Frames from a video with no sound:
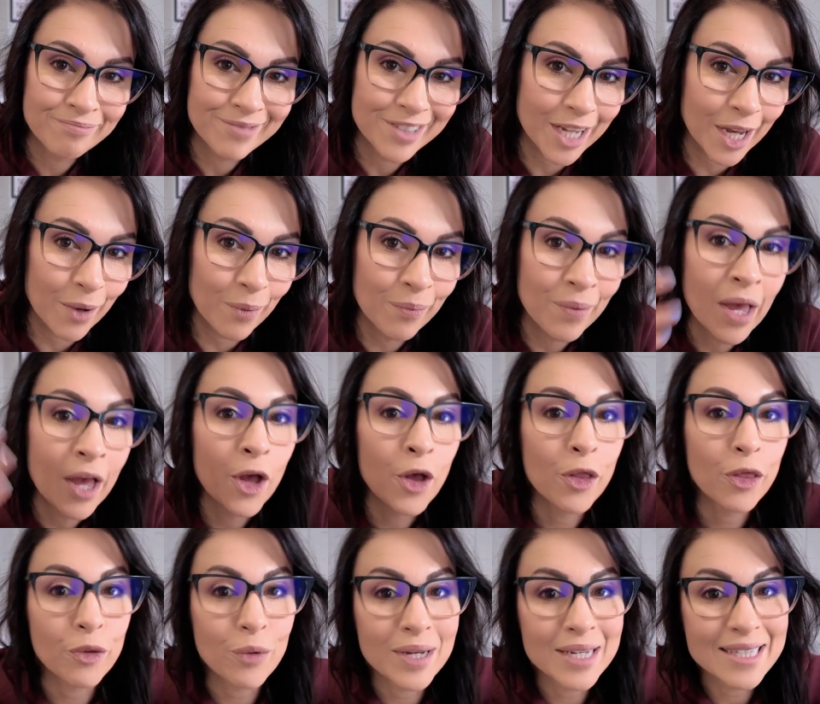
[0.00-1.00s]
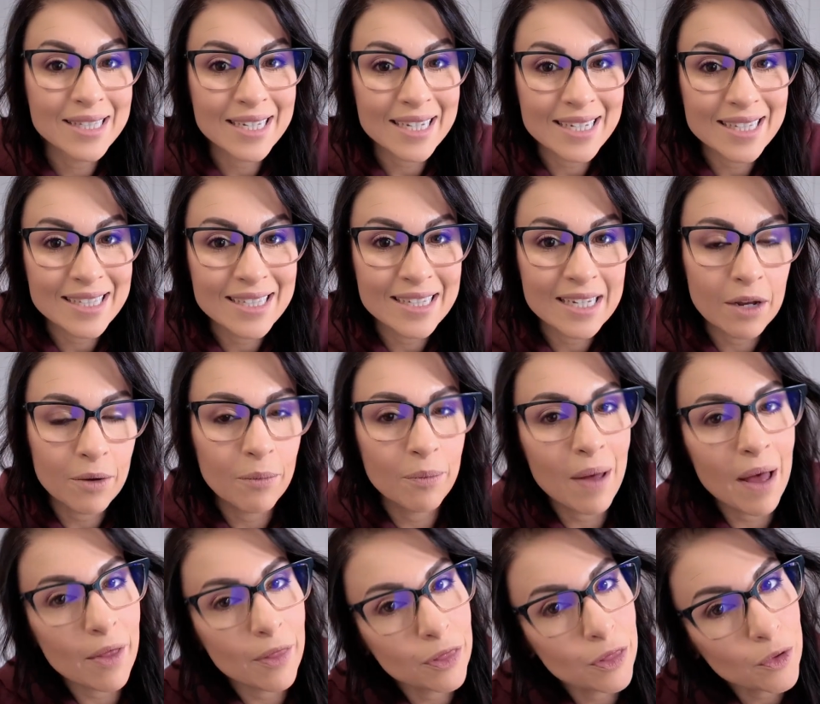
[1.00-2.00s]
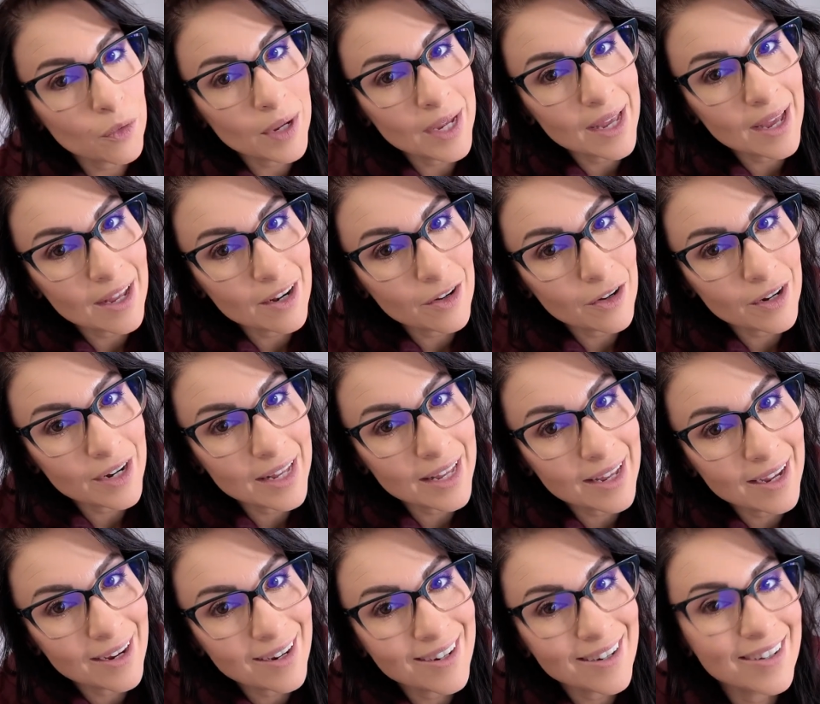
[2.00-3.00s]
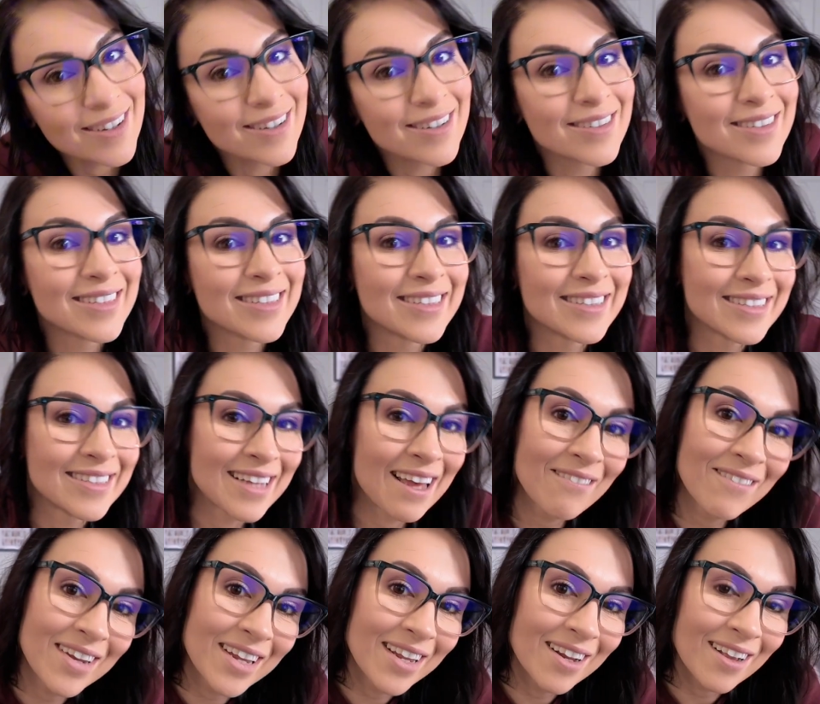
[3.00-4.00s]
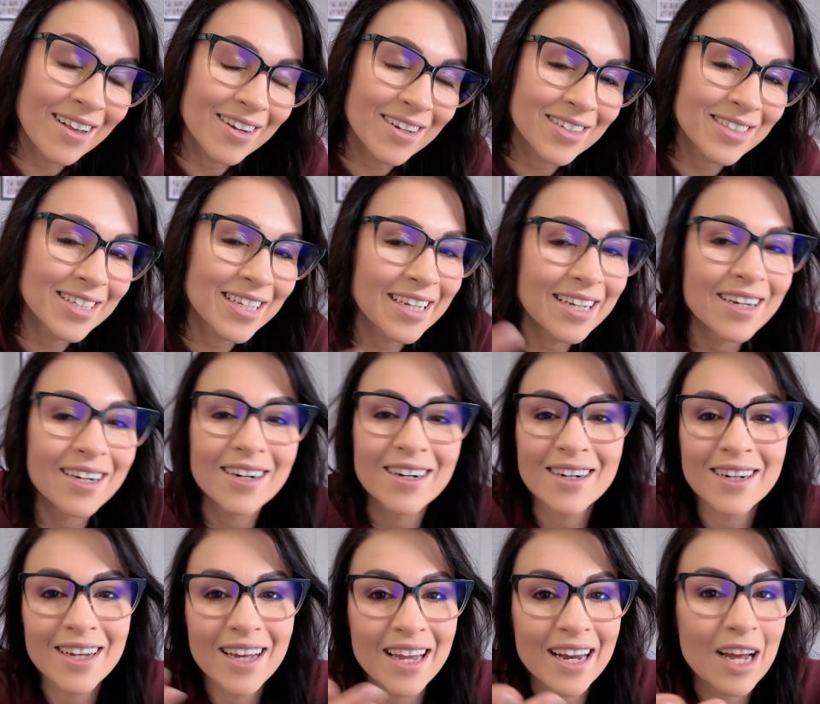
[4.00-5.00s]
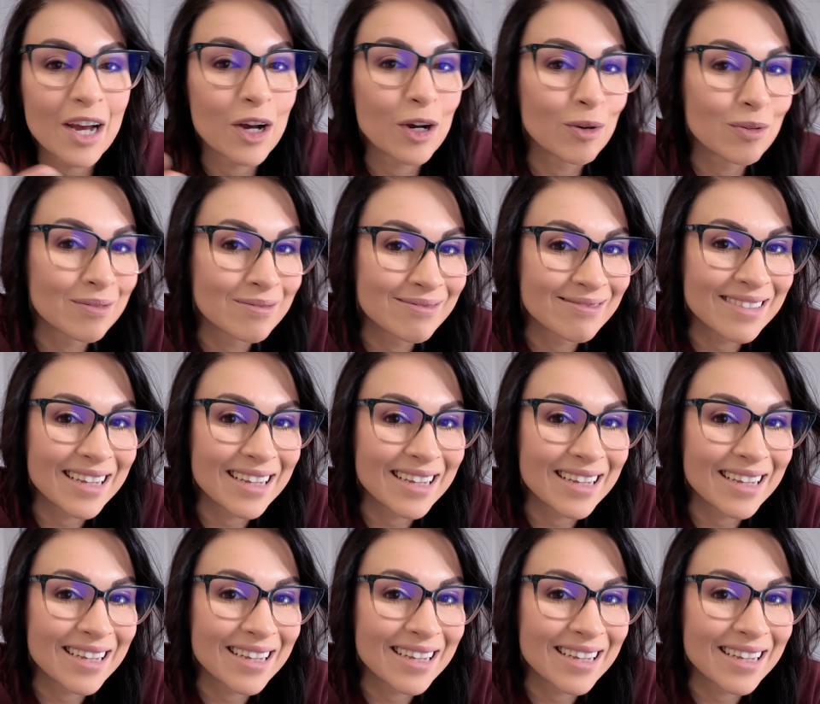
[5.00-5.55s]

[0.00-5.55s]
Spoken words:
So around $300 a year, $70 a year,